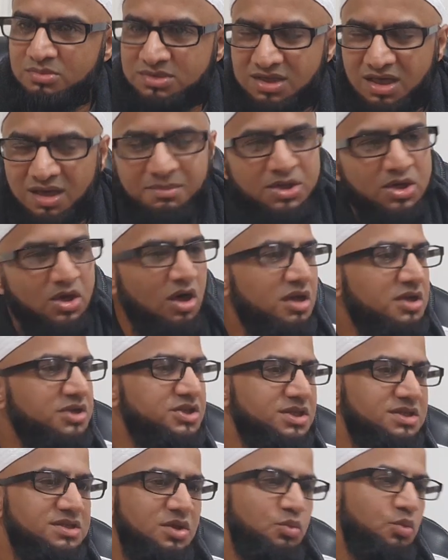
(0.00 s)

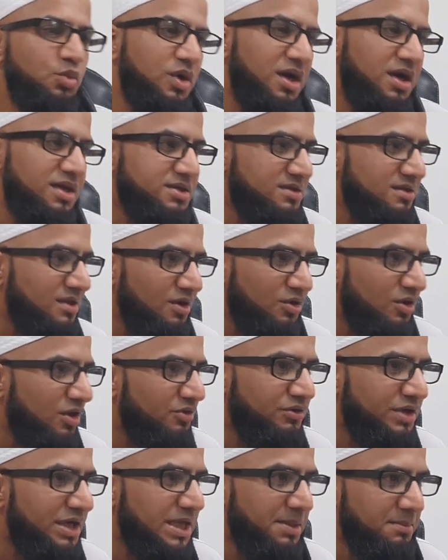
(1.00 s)
Terminologies and words are not
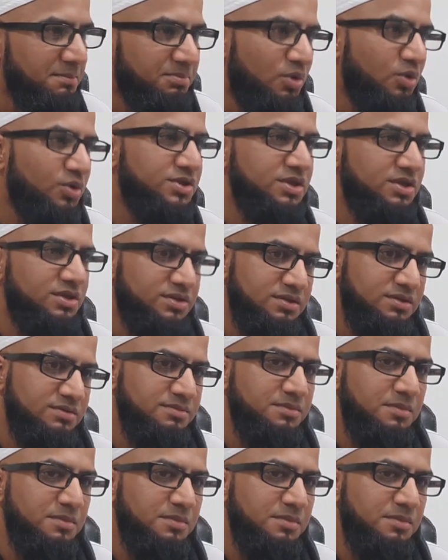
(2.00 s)
really important.